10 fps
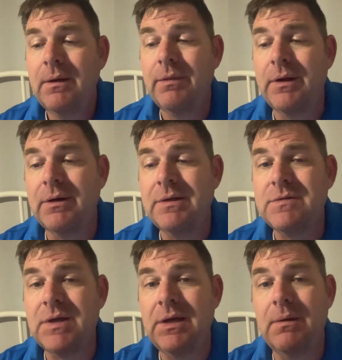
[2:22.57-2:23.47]
there
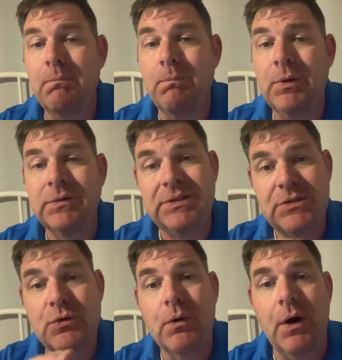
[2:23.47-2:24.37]
is a Maltese
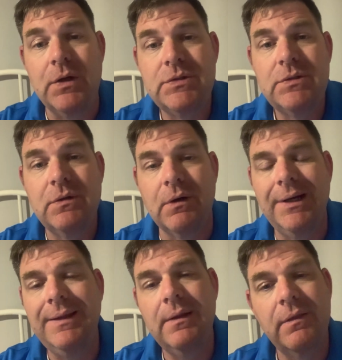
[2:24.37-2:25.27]
cross. All
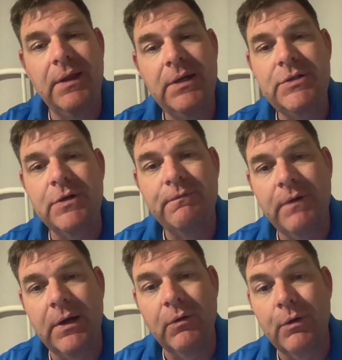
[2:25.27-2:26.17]
right, that is your
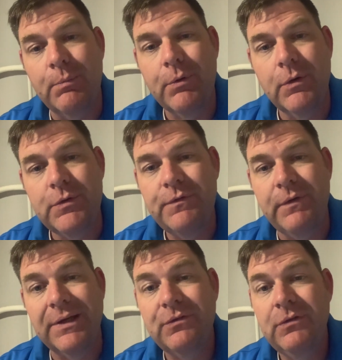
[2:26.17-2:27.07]
final approach
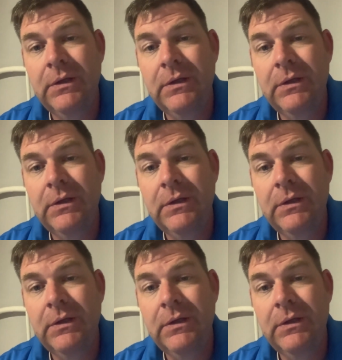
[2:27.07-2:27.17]
fix.